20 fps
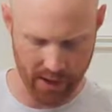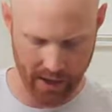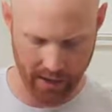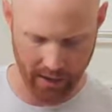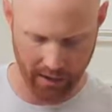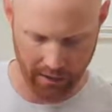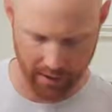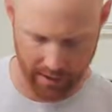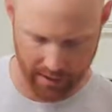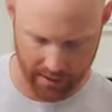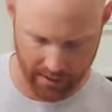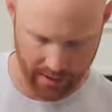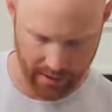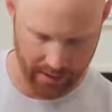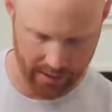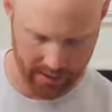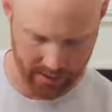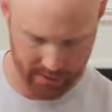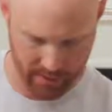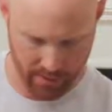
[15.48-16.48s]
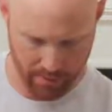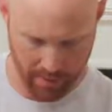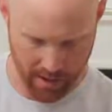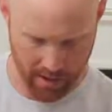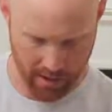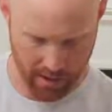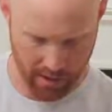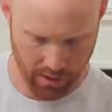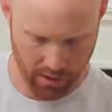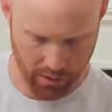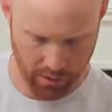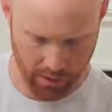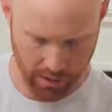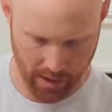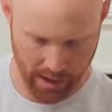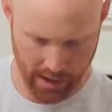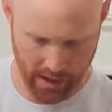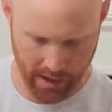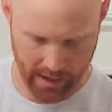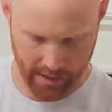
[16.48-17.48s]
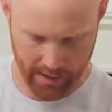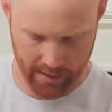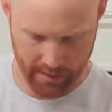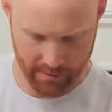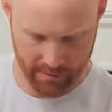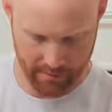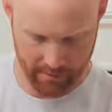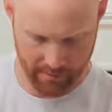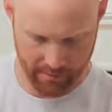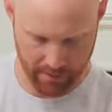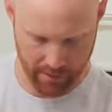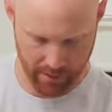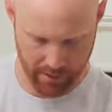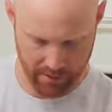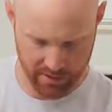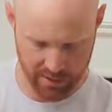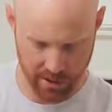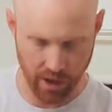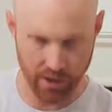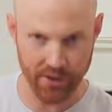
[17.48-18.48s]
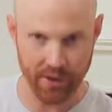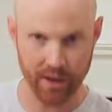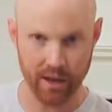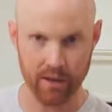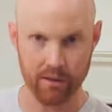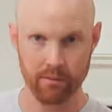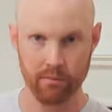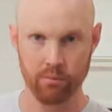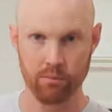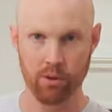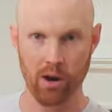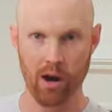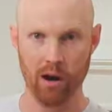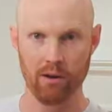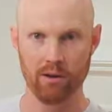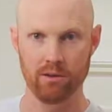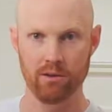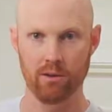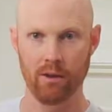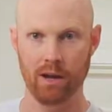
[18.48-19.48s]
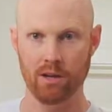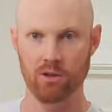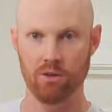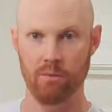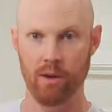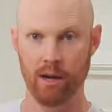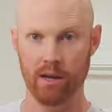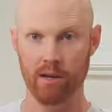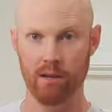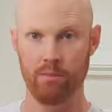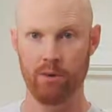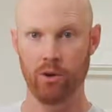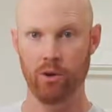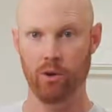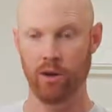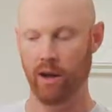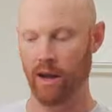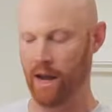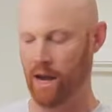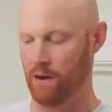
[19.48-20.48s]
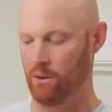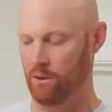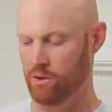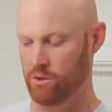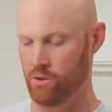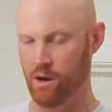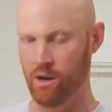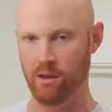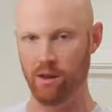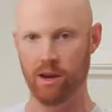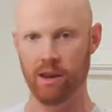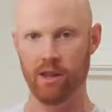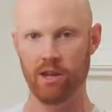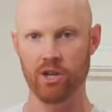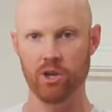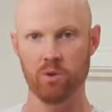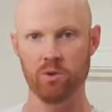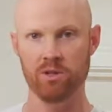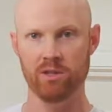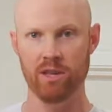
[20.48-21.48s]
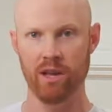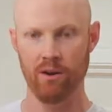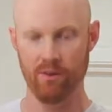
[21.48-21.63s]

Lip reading: that cutting the tomato and salting it prior to actually making the Pico De Gallo will draw a lot of the juices